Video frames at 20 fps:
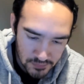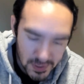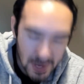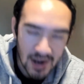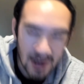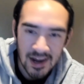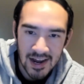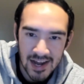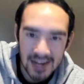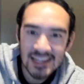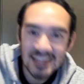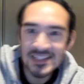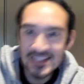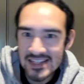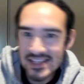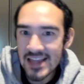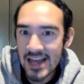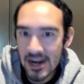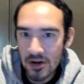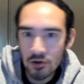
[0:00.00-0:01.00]
Yeah, I can
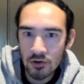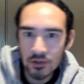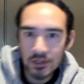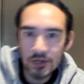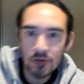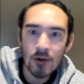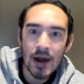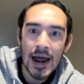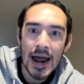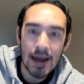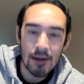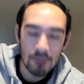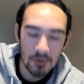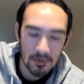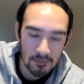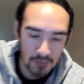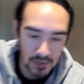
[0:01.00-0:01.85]
see that early grab,